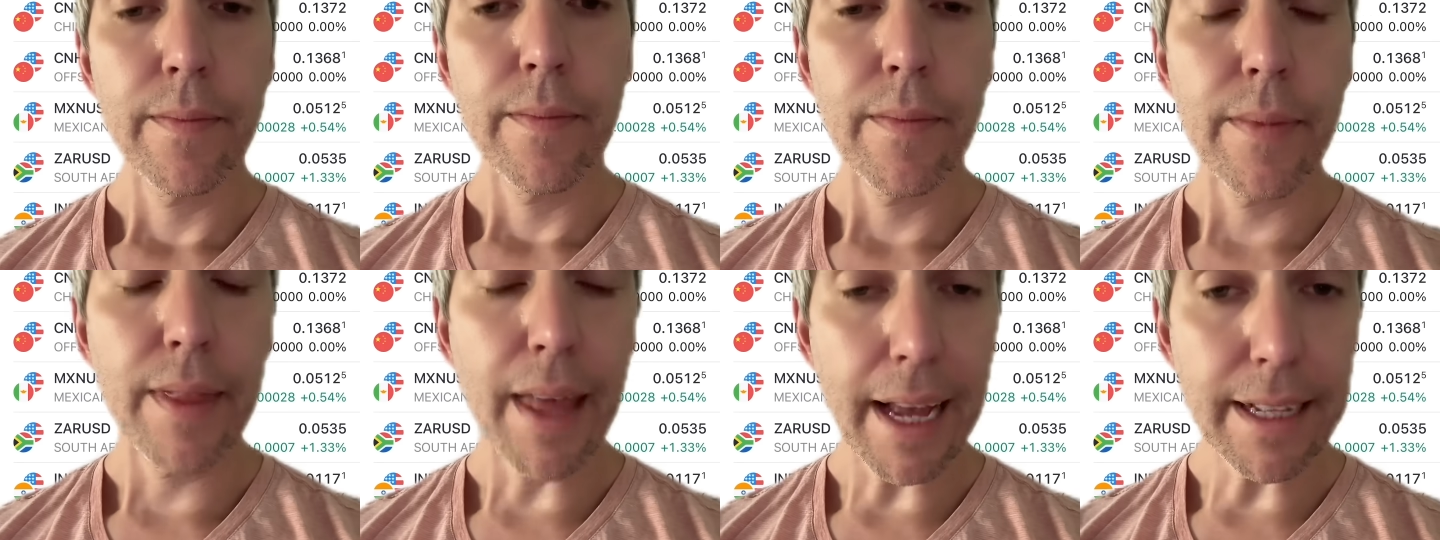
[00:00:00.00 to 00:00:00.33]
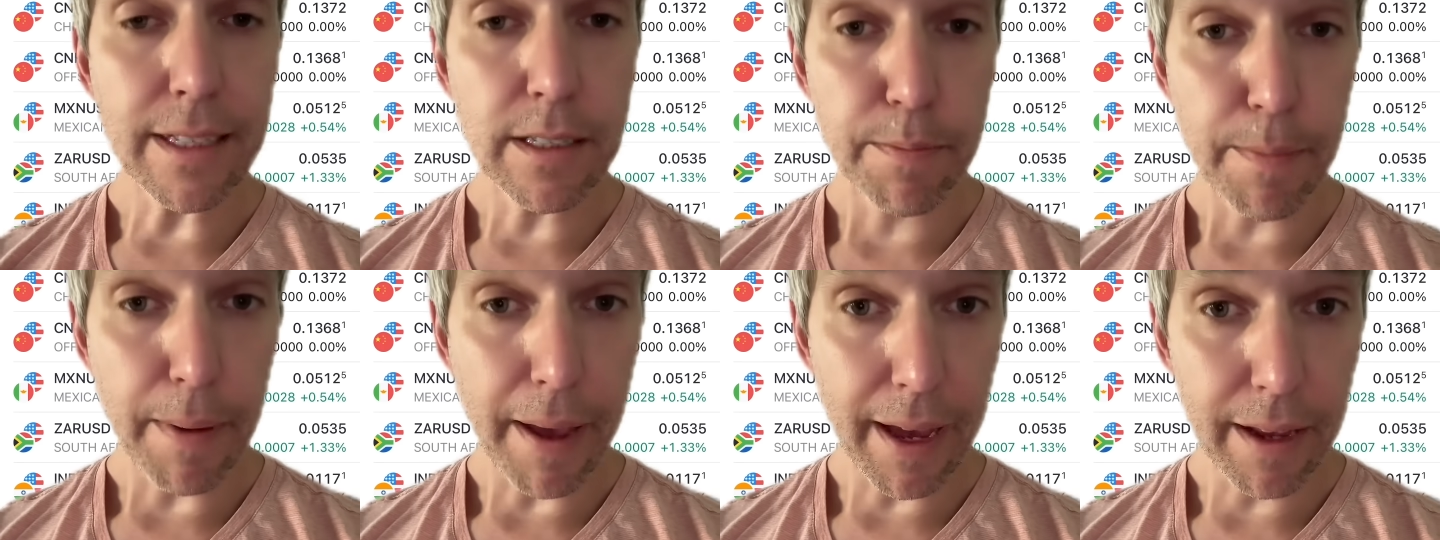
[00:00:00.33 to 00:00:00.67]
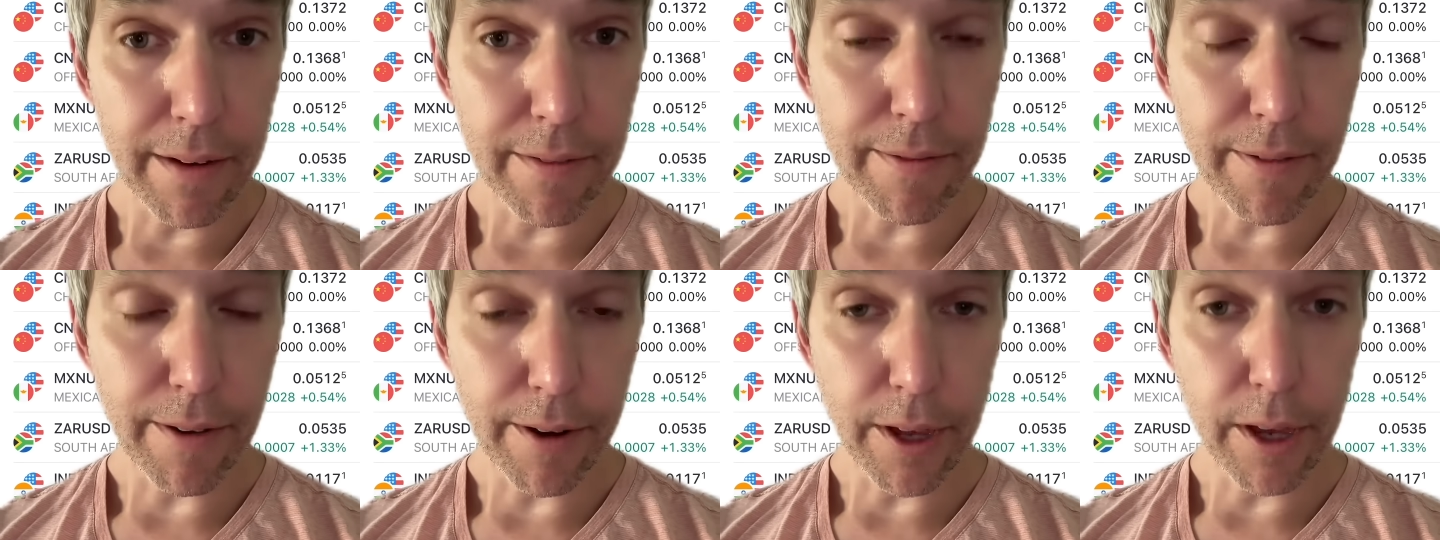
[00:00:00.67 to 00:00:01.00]
That's bad
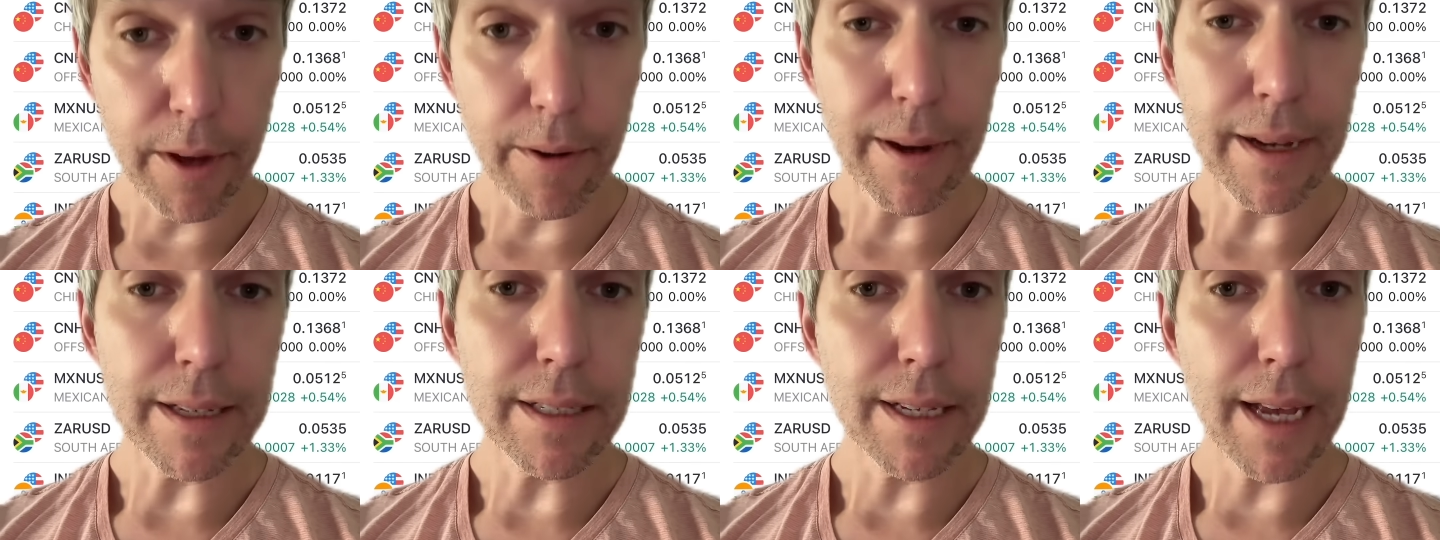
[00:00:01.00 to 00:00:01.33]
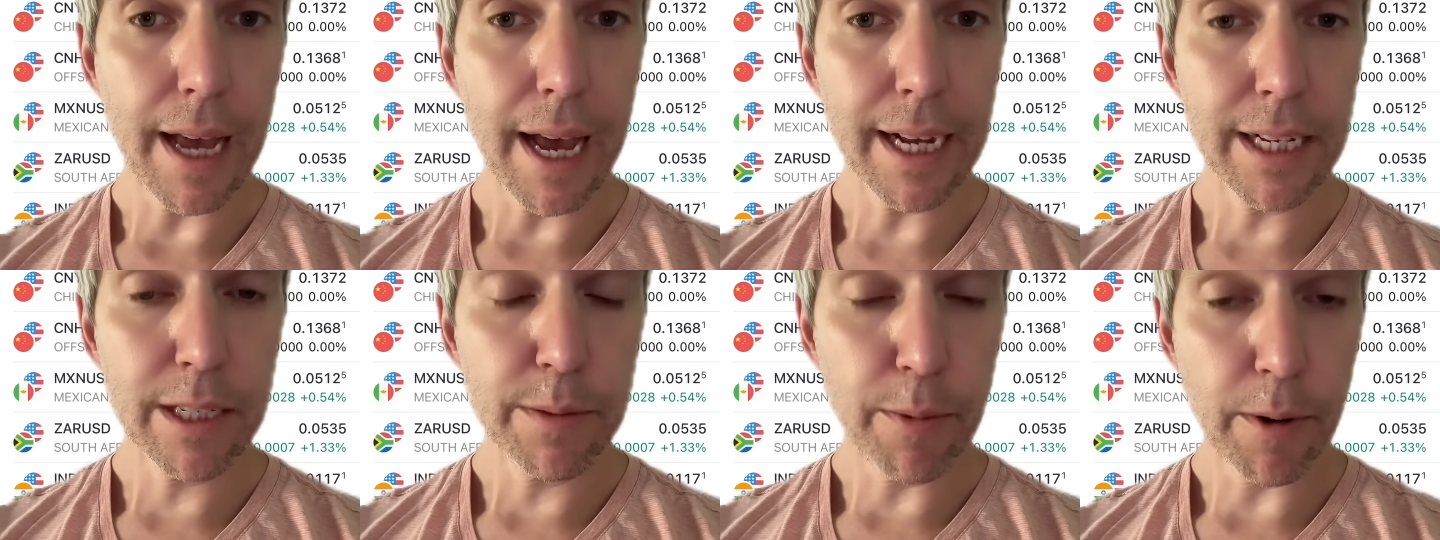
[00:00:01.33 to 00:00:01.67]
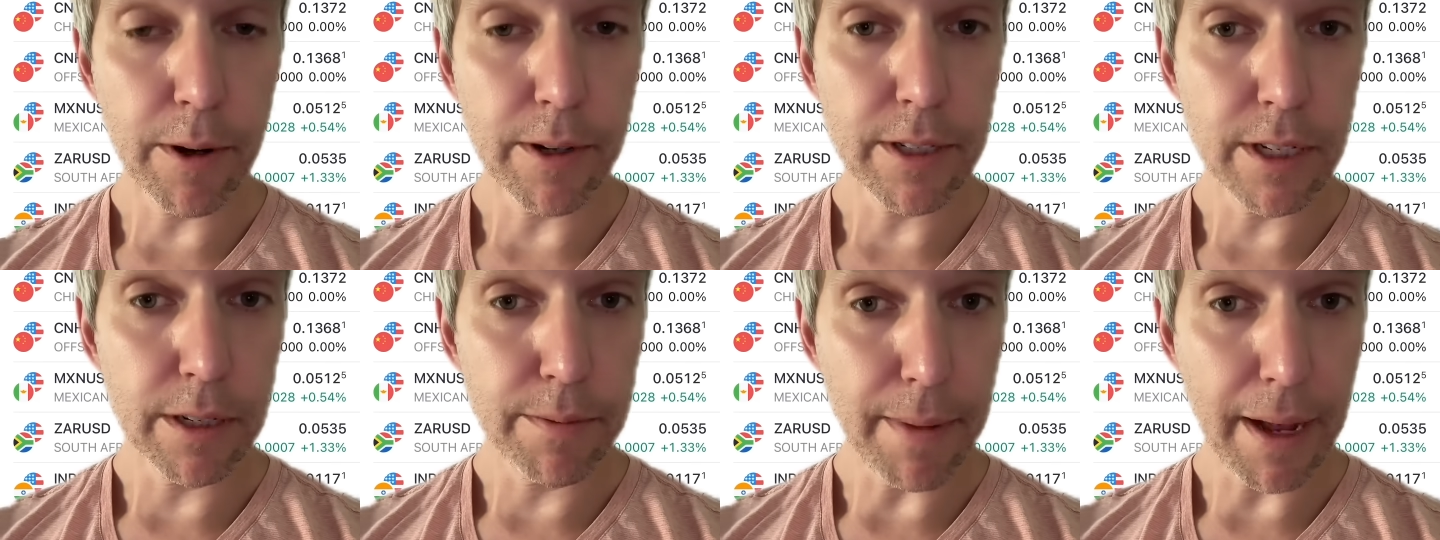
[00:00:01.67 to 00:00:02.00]
for US
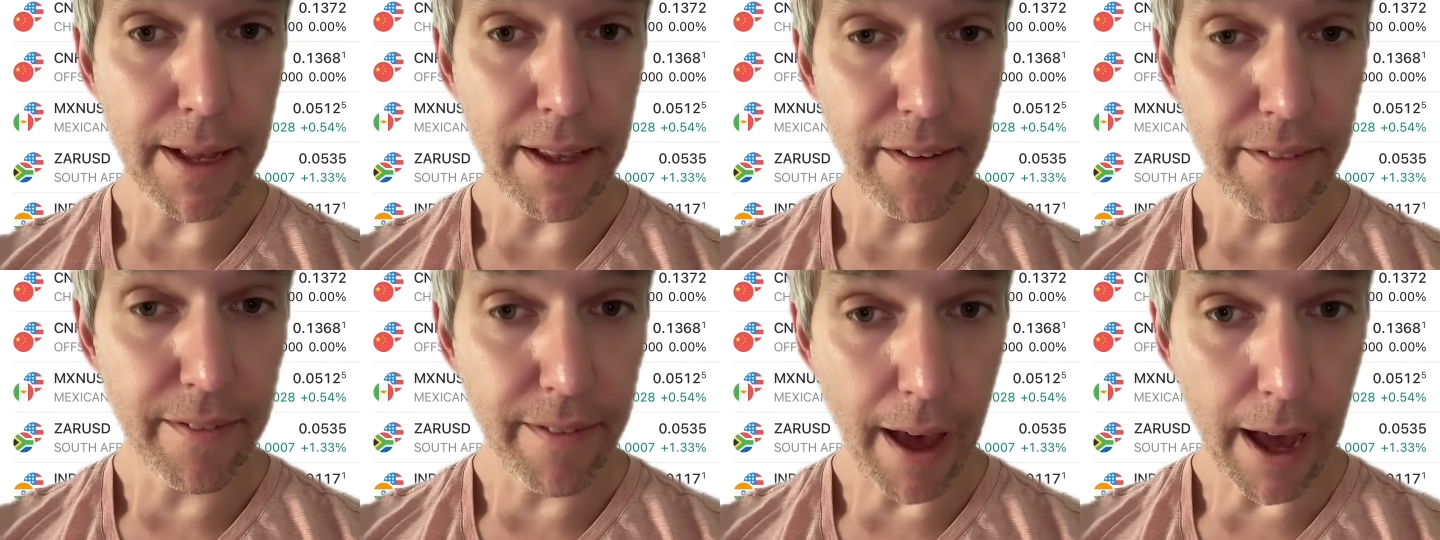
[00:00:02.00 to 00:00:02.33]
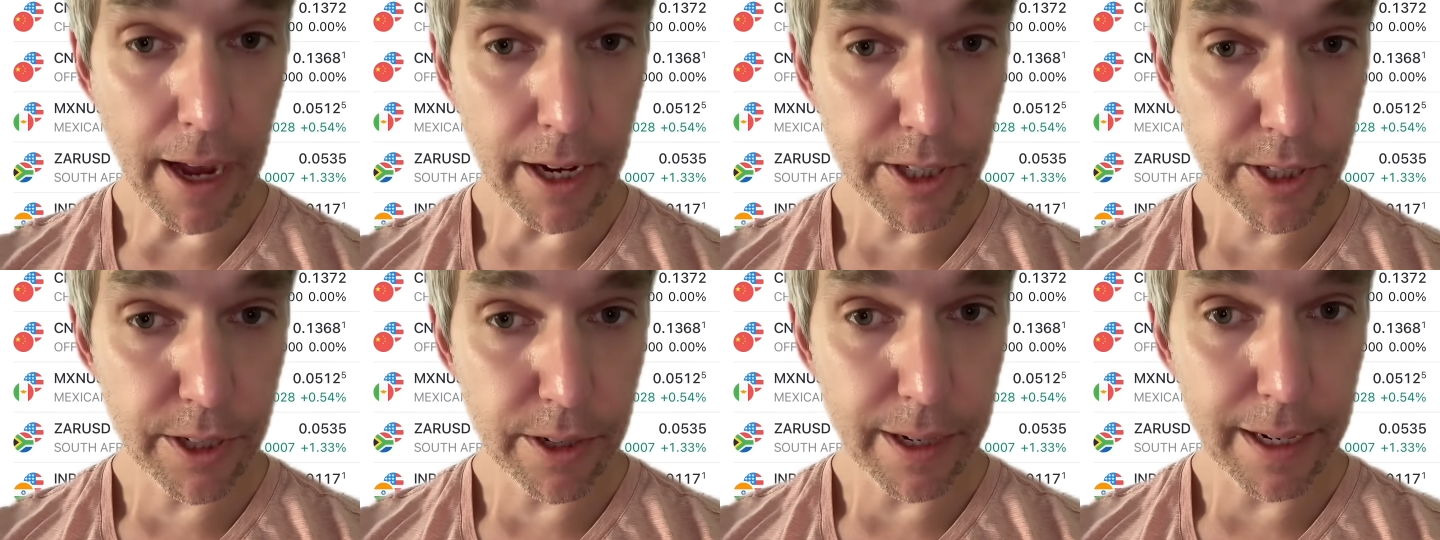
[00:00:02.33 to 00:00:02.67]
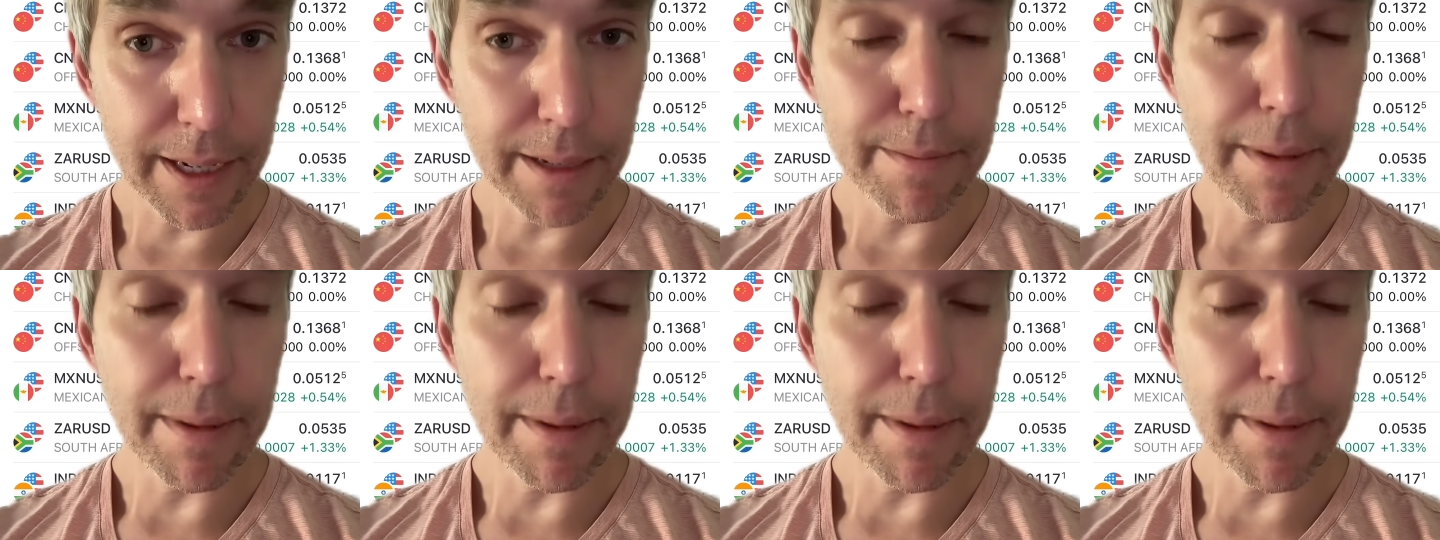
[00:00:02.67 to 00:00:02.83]
exports and manufacturing